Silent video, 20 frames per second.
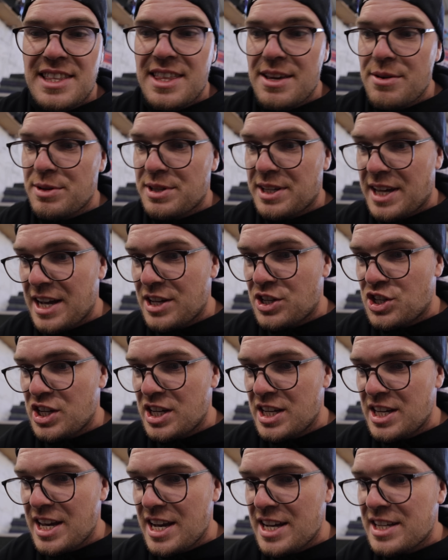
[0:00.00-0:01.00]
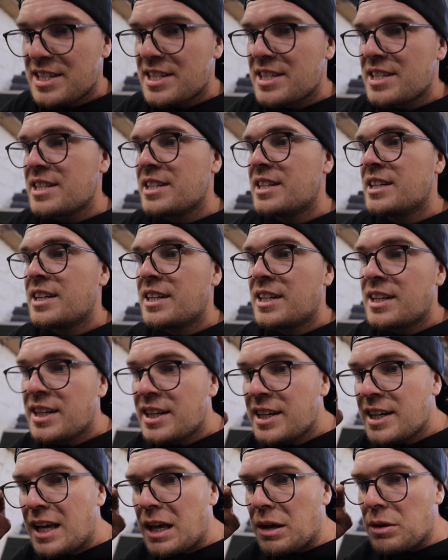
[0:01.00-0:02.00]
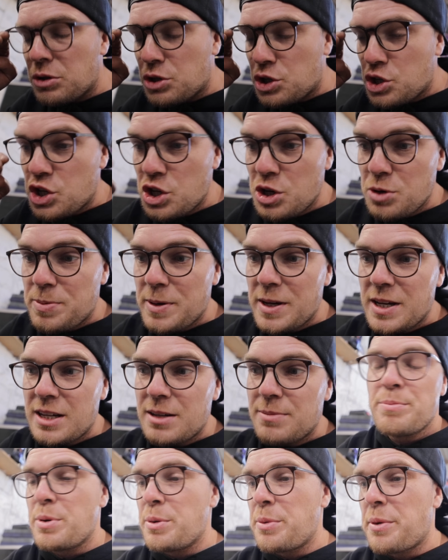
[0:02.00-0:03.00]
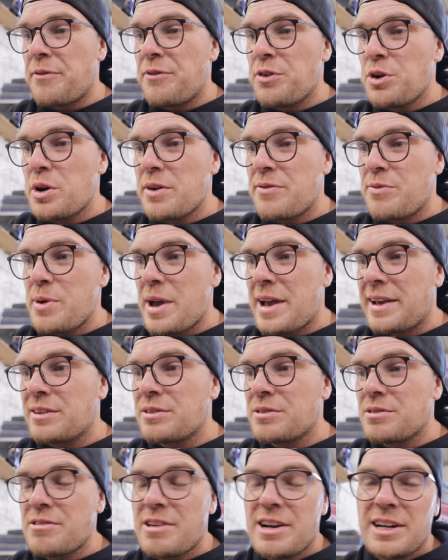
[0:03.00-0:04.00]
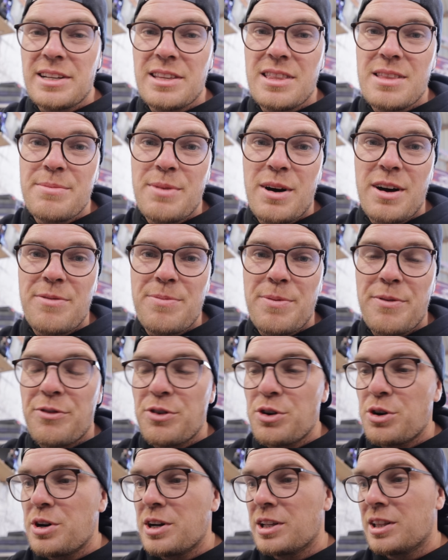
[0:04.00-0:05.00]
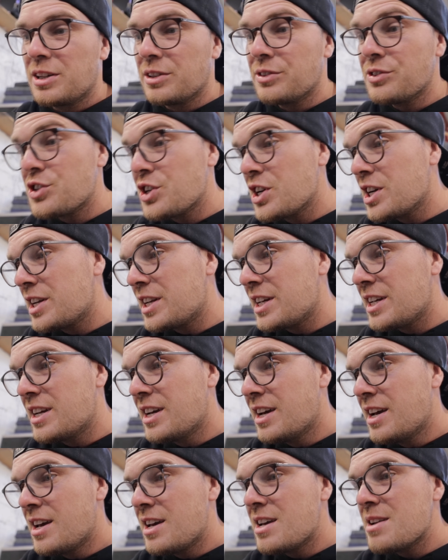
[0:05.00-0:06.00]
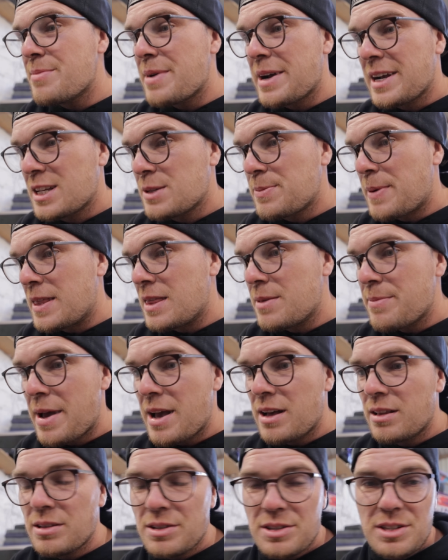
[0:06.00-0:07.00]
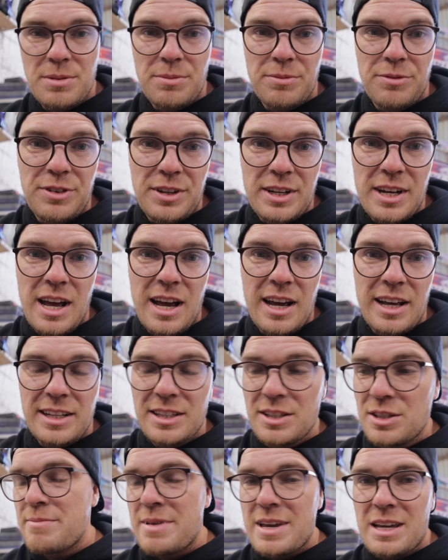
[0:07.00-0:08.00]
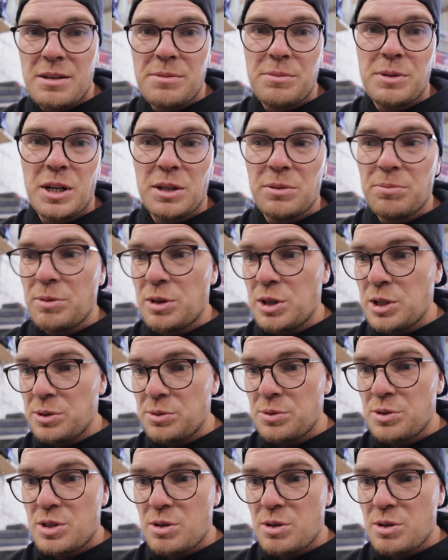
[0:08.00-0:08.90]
they were sketchy, yes, it was stupid, but we thought if we angle grinded them off before a long journey, it might expand the metal or something and make them come loose.